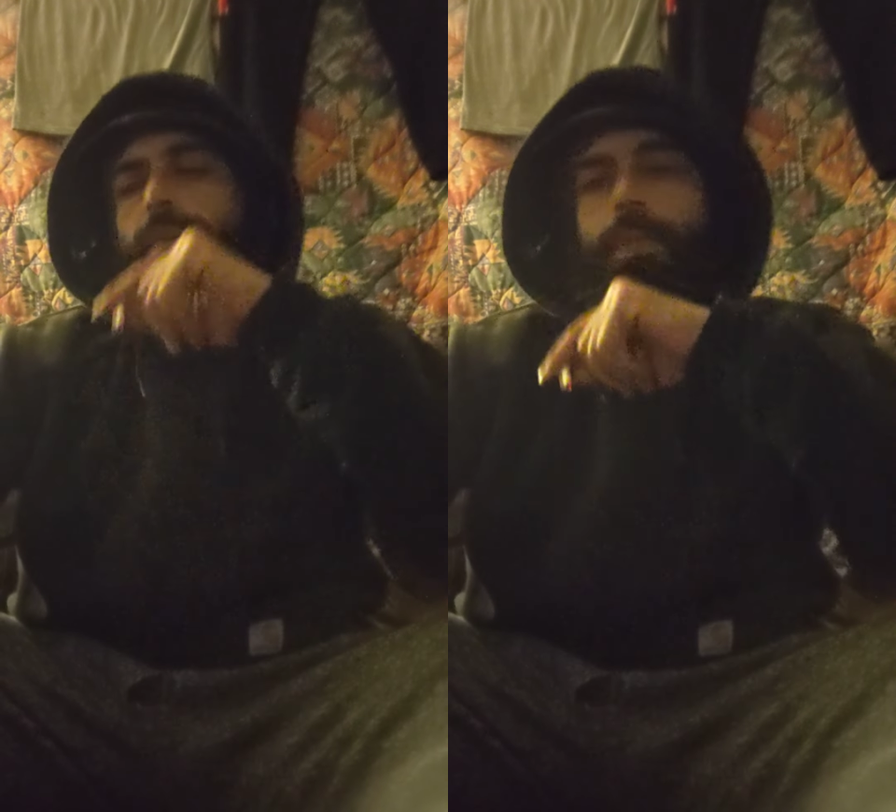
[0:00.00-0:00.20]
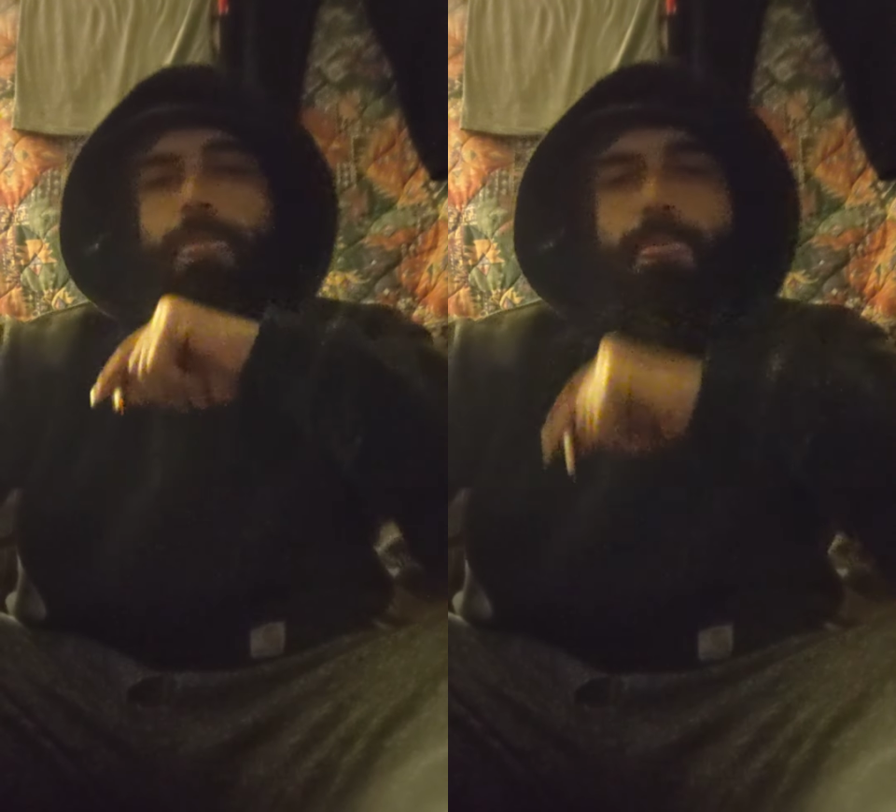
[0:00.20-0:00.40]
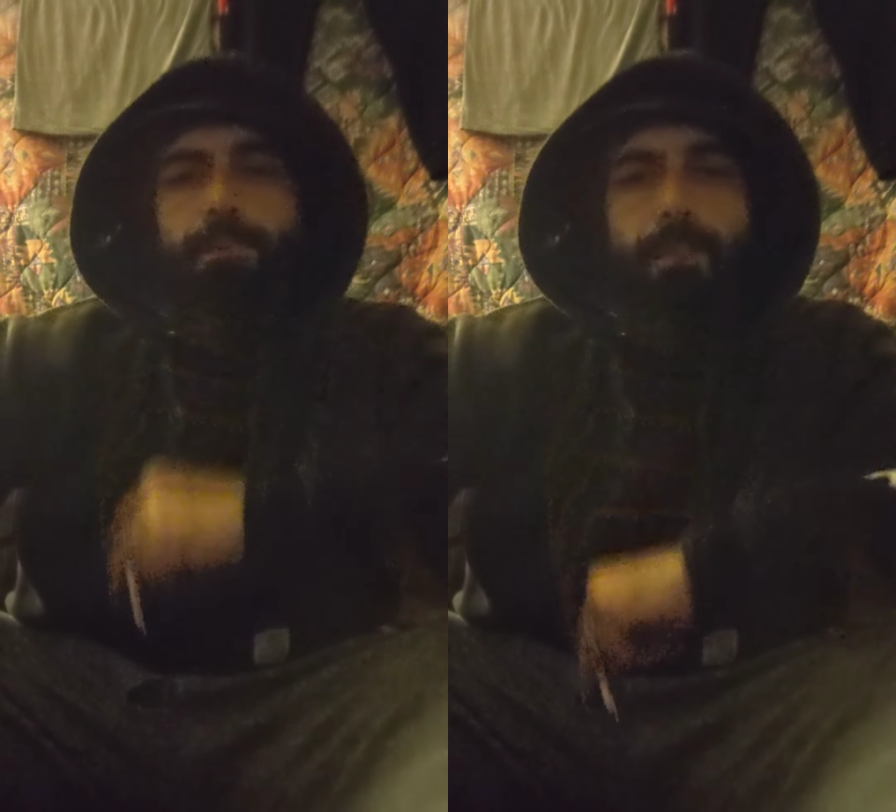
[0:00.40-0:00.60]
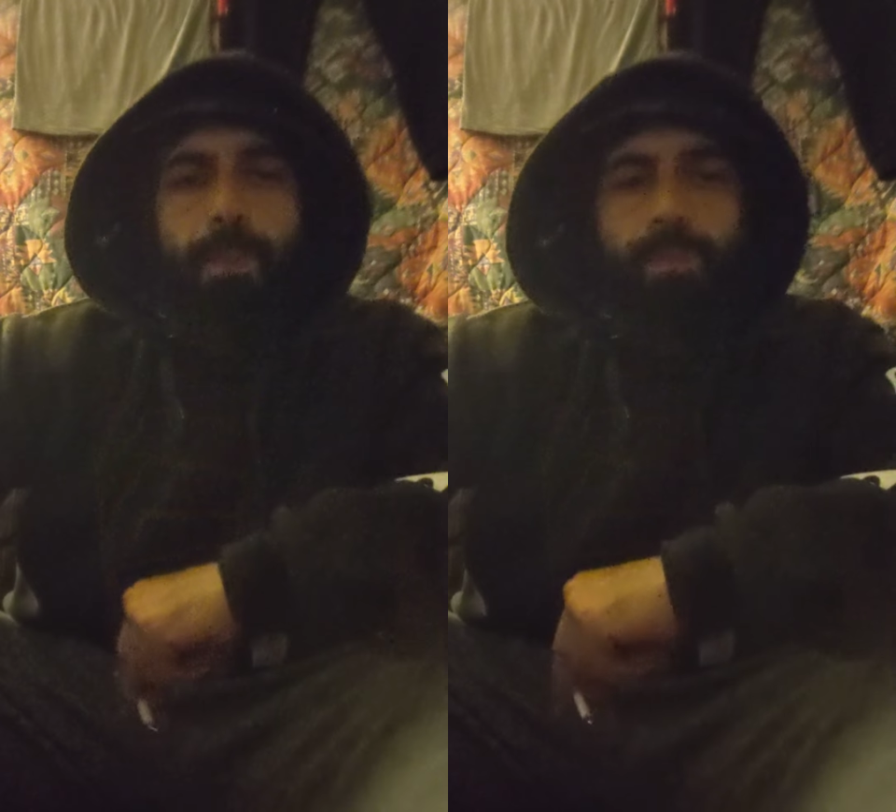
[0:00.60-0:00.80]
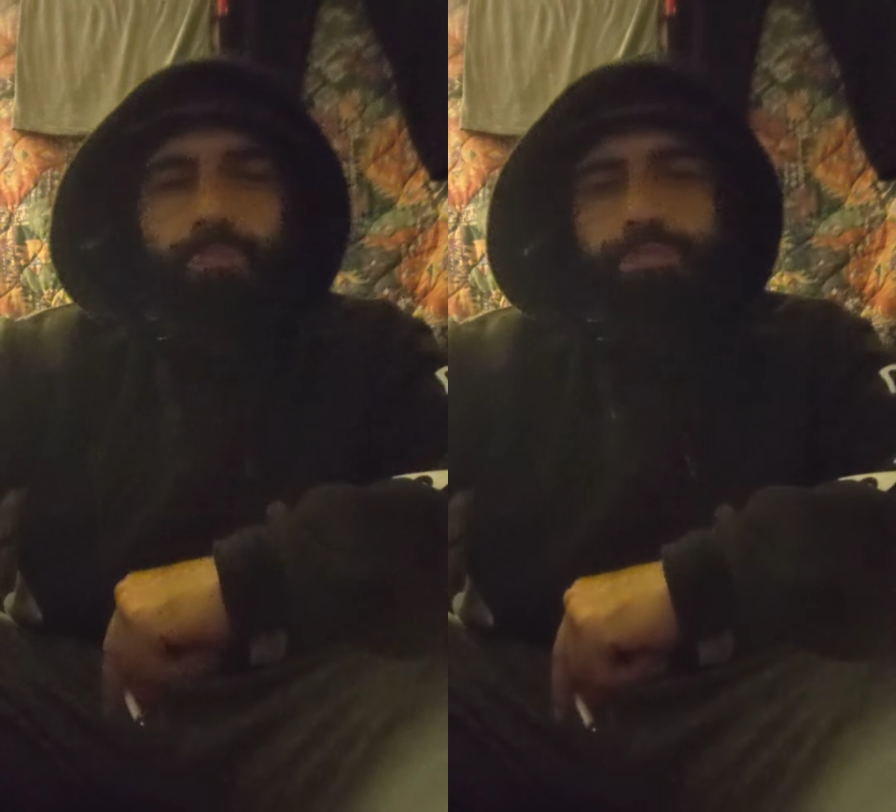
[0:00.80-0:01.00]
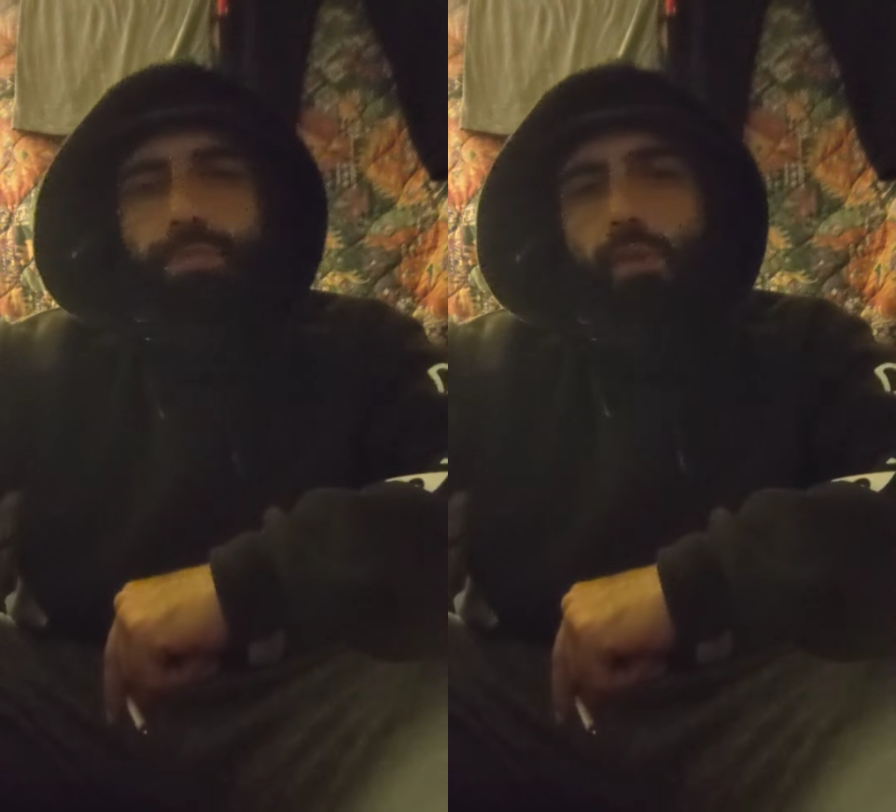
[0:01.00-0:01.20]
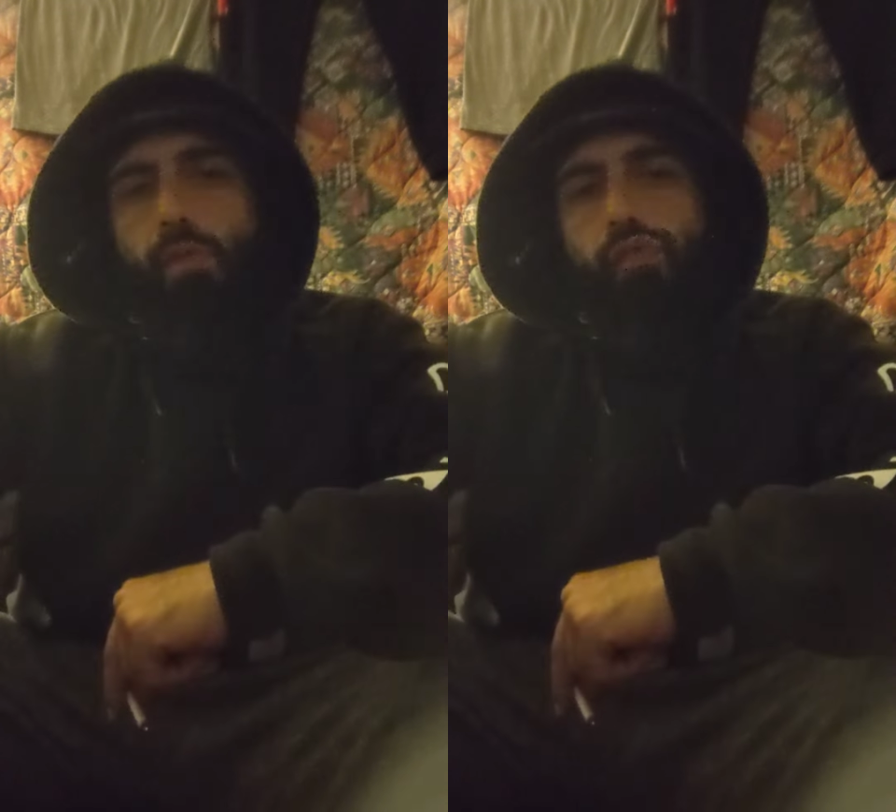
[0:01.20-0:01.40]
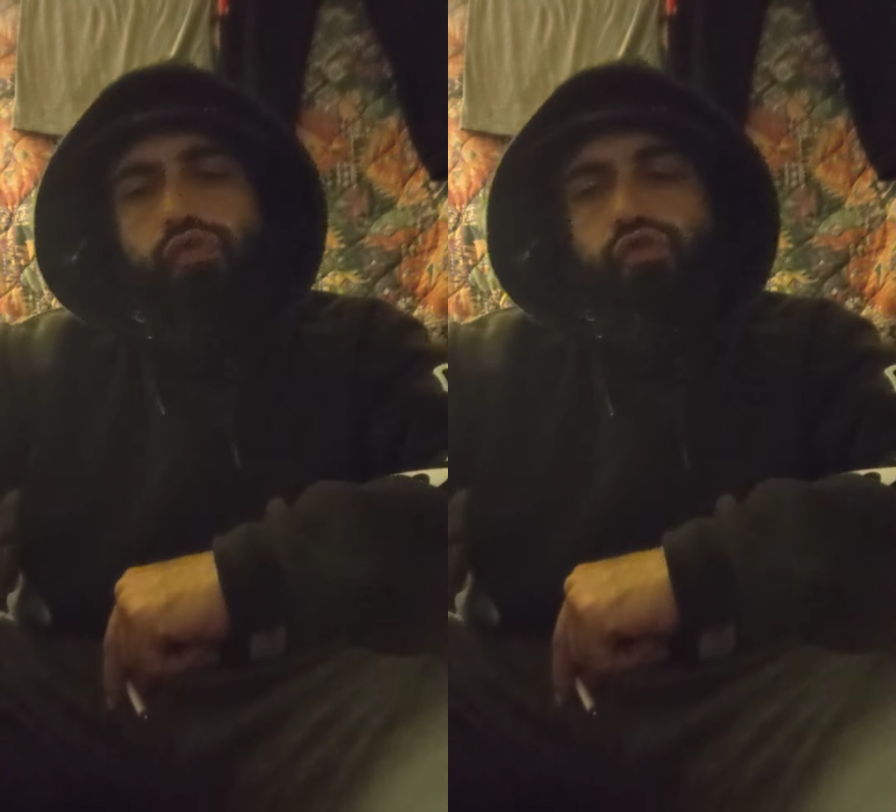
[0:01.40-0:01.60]
send you those
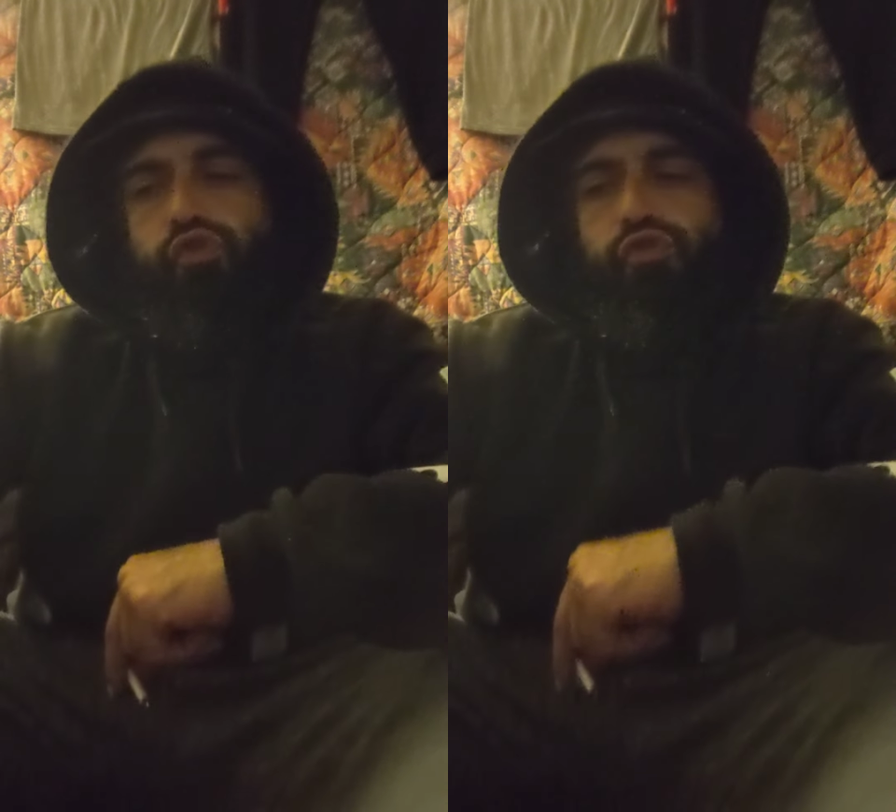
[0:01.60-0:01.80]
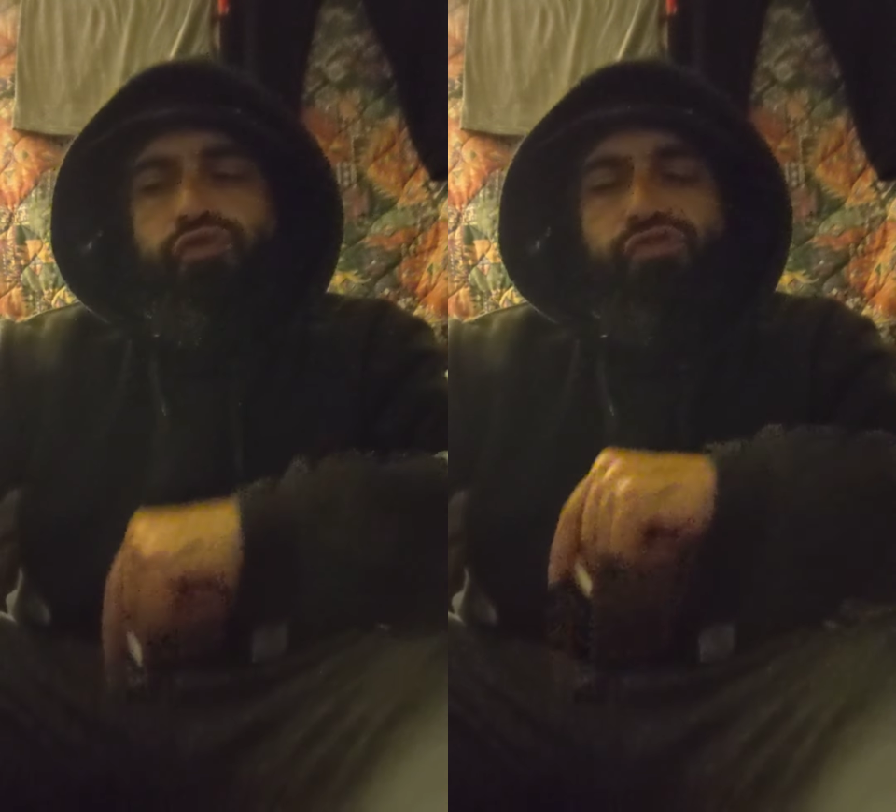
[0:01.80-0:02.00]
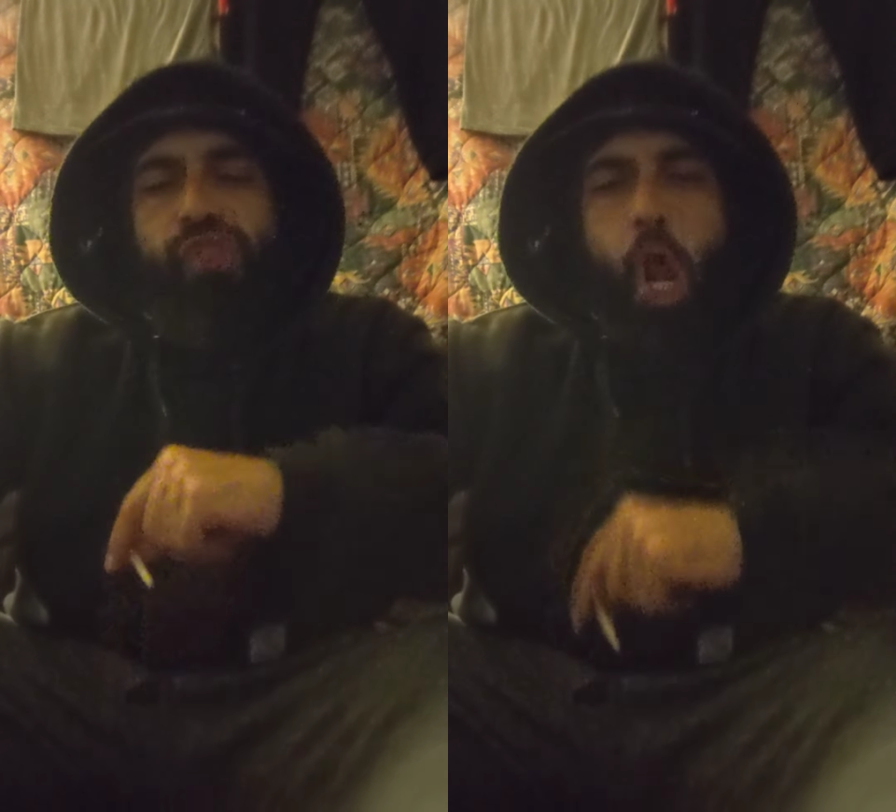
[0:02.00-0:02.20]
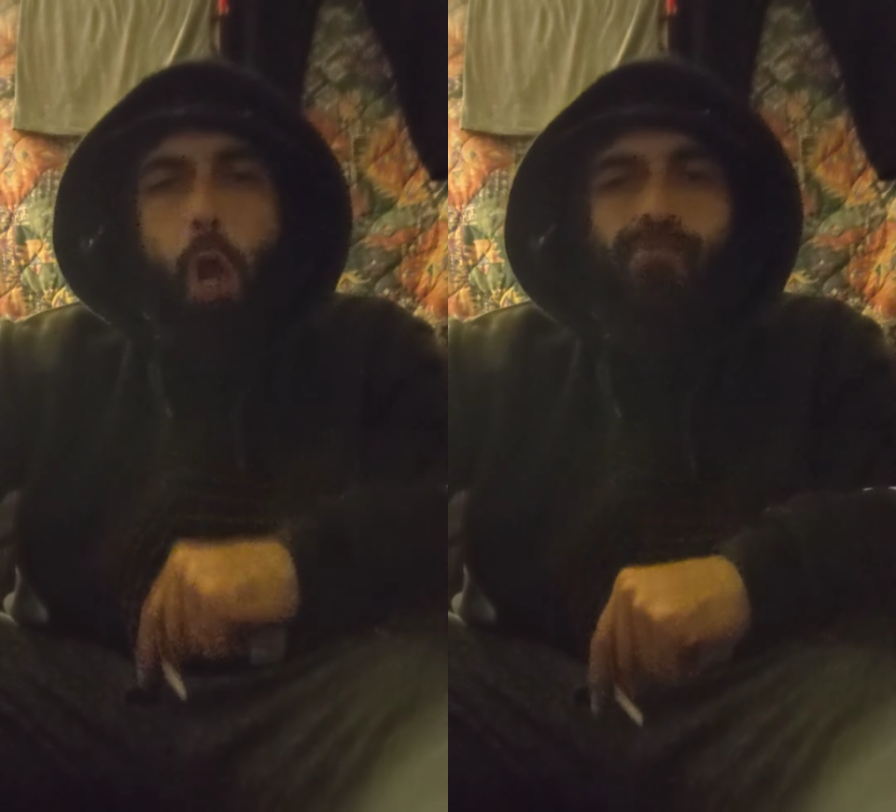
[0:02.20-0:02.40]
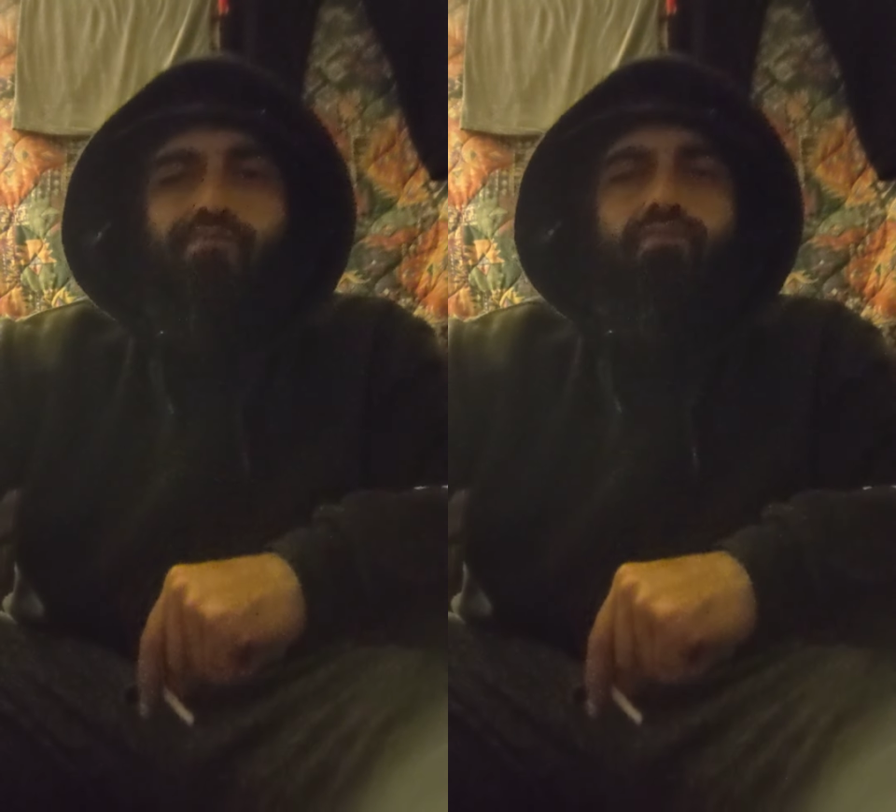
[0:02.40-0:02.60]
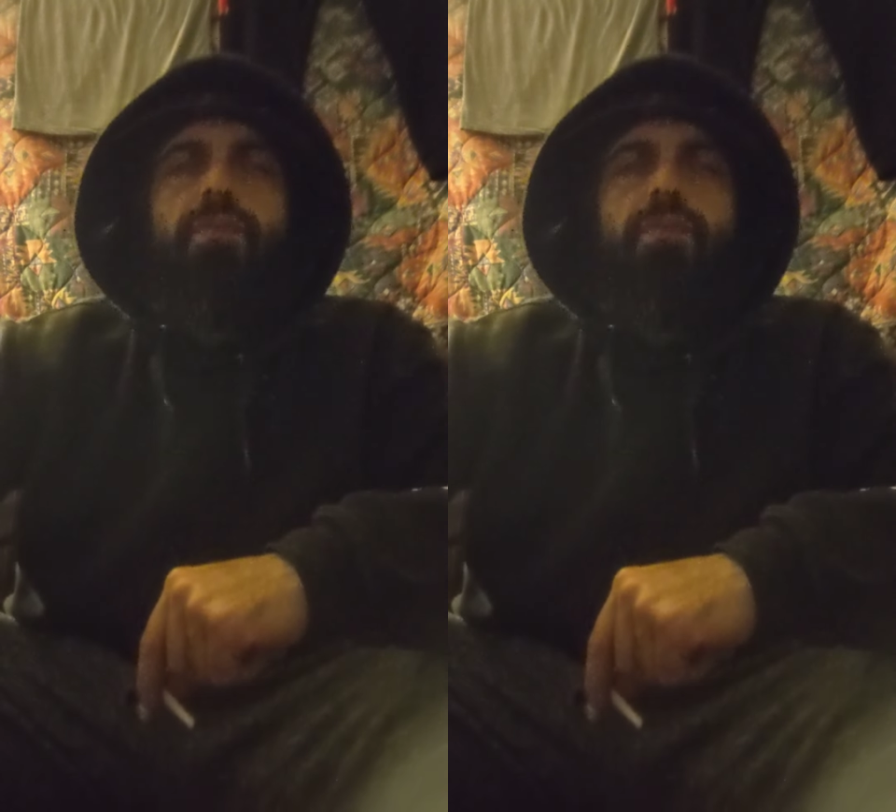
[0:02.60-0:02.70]
synchronicities, okay? Of course,